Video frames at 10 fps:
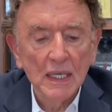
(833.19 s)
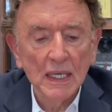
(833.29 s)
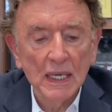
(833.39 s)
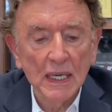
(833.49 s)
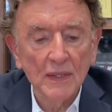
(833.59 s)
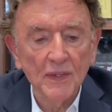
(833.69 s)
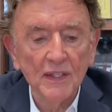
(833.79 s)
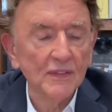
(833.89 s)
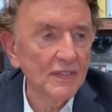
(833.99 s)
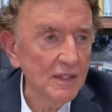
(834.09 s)
And he
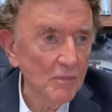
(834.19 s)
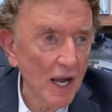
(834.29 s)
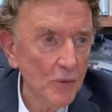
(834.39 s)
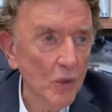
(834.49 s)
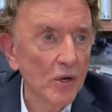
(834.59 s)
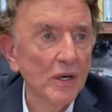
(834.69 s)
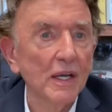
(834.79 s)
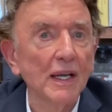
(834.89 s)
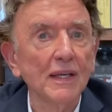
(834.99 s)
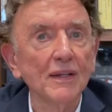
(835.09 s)
had seen my work
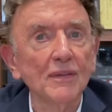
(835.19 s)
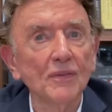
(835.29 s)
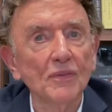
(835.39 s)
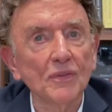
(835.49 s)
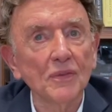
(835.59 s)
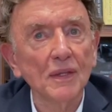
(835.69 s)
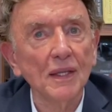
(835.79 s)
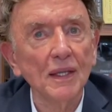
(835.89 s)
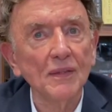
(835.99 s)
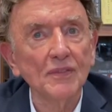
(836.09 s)
and he
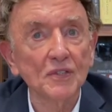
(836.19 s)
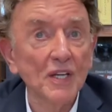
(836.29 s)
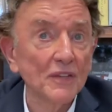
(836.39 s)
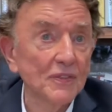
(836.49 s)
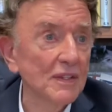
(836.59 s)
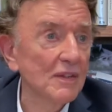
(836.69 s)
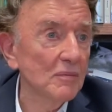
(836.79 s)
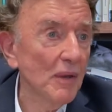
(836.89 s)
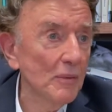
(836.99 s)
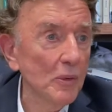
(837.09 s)
he suggested that
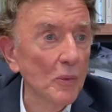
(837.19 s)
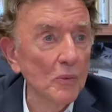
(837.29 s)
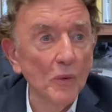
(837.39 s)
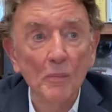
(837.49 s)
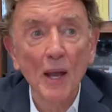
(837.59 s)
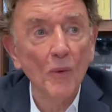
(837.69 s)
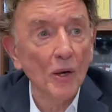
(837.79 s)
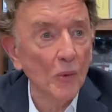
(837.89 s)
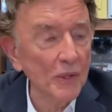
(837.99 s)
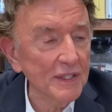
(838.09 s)
maybe we might want
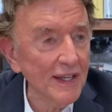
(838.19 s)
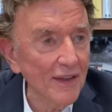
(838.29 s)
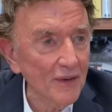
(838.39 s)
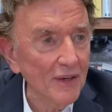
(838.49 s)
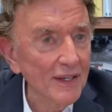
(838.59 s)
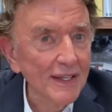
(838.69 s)
to work together.